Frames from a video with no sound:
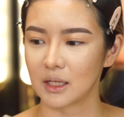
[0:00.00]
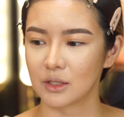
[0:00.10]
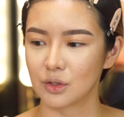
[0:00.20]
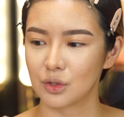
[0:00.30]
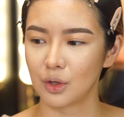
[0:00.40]

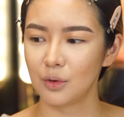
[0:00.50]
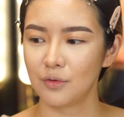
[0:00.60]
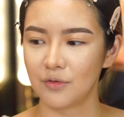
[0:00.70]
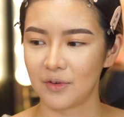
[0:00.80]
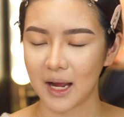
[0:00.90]
is
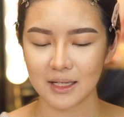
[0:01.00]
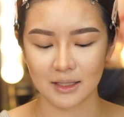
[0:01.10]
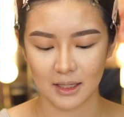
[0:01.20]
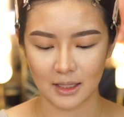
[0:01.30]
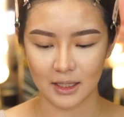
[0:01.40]
so
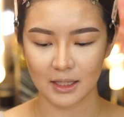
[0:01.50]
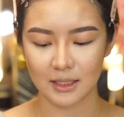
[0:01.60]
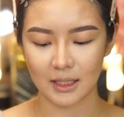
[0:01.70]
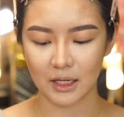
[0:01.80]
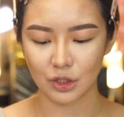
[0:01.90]
fascinating
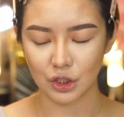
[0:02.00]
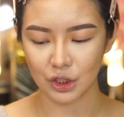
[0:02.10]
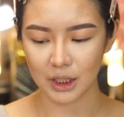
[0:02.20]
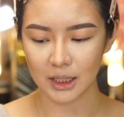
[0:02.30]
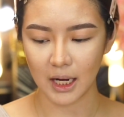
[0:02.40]
is that
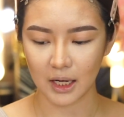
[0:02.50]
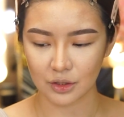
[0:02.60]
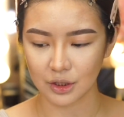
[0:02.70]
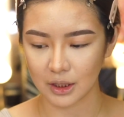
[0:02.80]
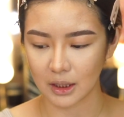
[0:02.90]
she
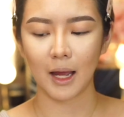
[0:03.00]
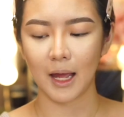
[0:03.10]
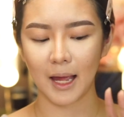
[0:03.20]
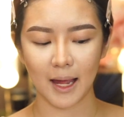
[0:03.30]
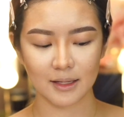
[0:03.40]
actually
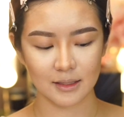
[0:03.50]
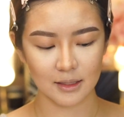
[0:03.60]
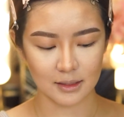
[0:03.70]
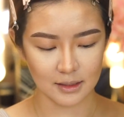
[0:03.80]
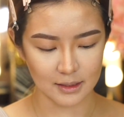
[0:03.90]
has
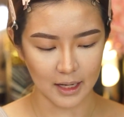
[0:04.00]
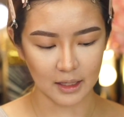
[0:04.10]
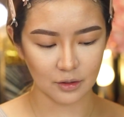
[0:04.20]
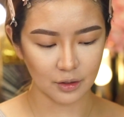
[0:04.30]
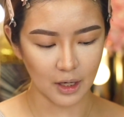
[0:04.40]
this
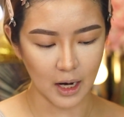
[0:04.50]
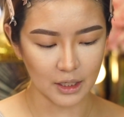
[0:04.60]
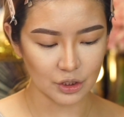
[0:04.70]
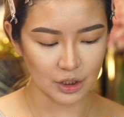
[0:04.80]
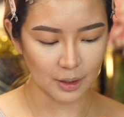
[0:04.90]
standard
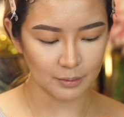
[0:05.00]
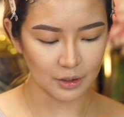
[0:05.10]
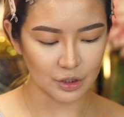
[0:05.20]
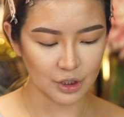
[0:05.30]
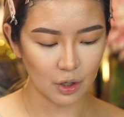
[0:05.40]
eye shape
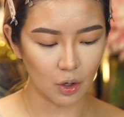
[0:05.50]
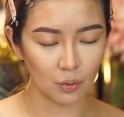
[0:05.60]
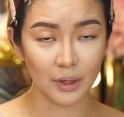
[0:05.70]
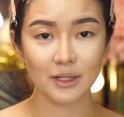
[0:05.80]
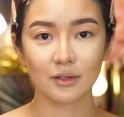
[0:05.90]
that she
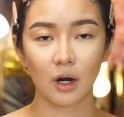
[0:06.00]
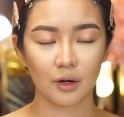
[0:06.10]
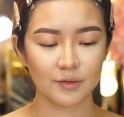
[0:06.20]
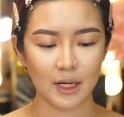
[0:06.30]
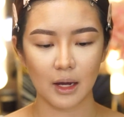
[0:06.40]
always
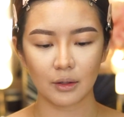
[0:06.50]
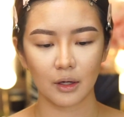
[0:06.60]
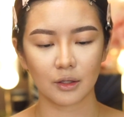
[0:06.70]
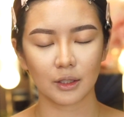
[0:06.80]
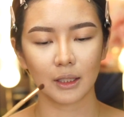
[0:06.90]
carves out
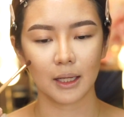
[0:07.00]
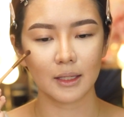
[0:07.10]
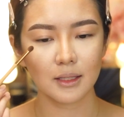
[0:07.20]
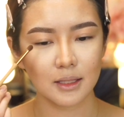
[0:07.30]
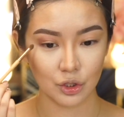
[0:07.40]
on her
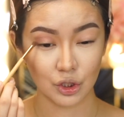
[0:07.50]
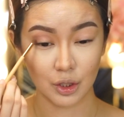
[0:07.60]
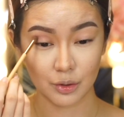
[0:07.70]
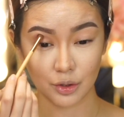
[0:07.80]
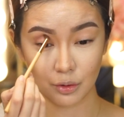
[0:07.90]
clients. She
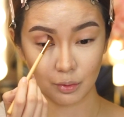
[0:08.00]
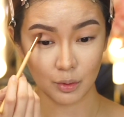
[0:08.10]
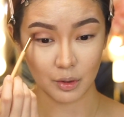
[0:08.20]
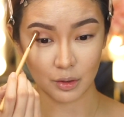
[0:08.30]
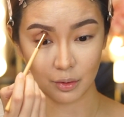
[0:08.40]
goes
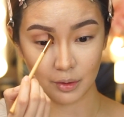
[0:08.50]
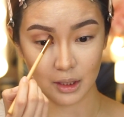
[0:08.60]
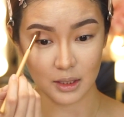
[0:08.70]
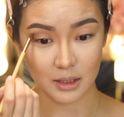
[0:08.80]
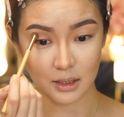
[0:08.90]
through the
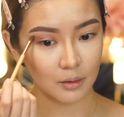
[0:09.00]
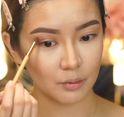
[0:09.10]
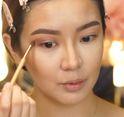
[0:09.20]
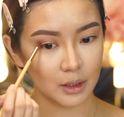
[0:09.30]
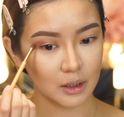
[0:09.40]
crease,
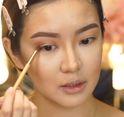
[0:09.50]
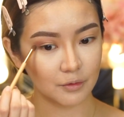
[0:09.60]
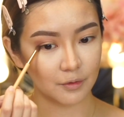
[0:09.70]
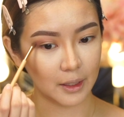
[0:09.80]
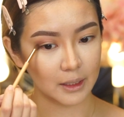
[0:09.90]
really
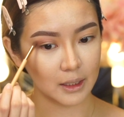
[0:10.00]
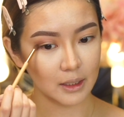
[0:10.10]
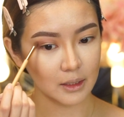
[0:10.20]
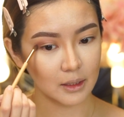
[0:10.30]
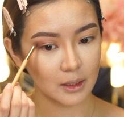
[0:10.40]
defining
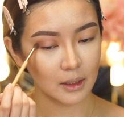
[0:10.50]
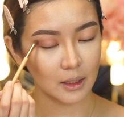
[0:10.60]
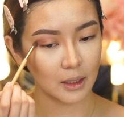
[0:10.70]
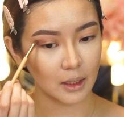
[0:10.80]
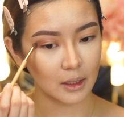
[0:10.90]
it,
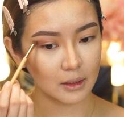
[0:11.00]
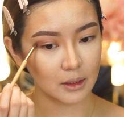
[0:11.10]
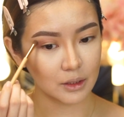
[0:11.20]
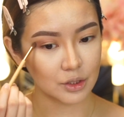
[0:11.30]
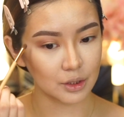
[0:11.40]
and
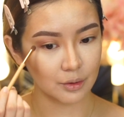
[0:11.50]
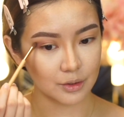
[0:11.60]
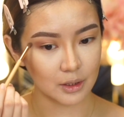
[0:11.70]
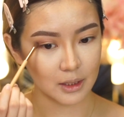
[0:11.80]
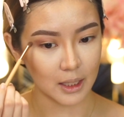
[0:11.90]
then she
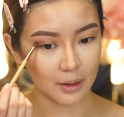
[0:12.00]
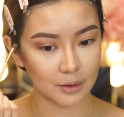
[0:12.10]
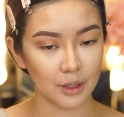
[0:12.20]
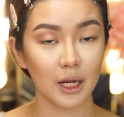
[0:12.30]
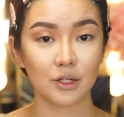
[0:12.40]
goes to the
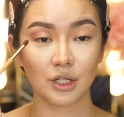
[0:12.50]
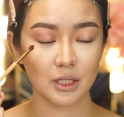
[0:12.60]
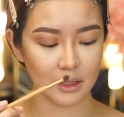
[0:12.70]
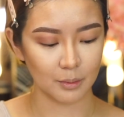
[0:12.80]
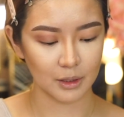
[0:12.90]
outer
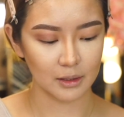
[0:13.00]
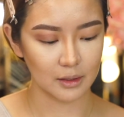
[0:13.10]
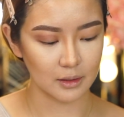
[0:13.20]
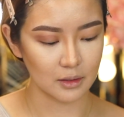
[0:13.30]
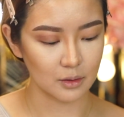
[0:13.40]
edges, something
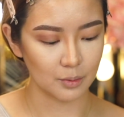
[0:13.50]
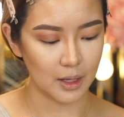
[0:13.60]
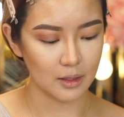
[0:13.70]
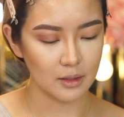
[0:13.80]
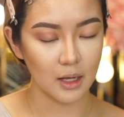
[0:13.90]
like this as
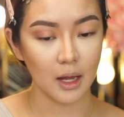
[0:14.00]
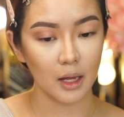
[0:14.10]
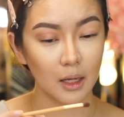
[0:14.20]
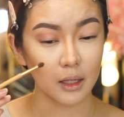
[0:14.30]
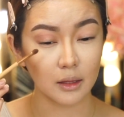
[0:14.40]
well.
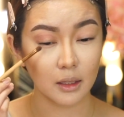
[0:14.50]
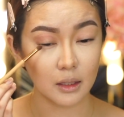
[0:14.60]
And then